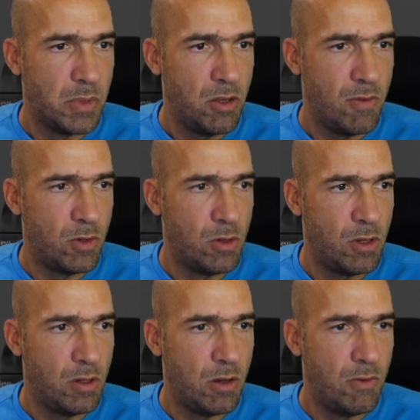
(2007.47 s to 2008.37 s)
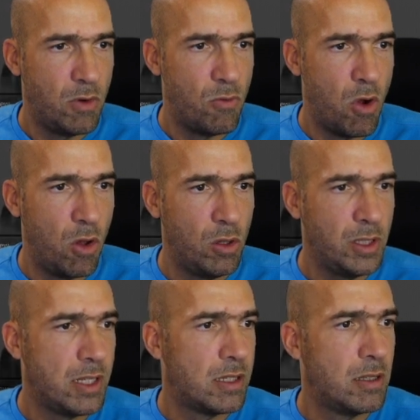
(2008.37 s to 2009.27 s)
But
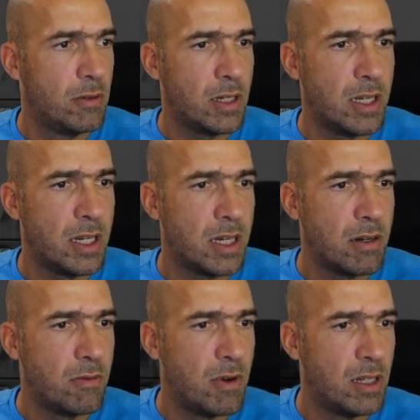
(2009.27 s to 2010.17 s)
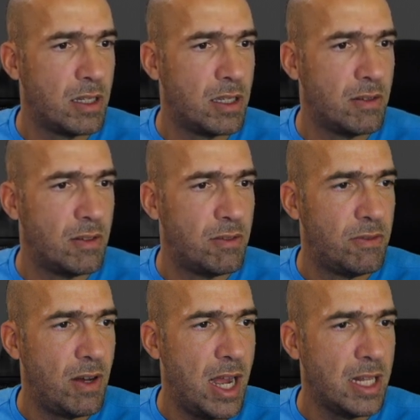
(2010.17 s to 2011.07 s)
overall, it's looking relatively
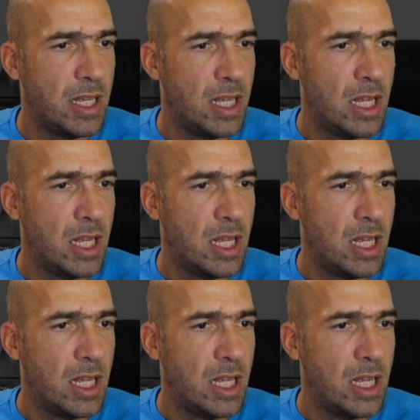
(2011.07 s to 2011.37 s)
fine.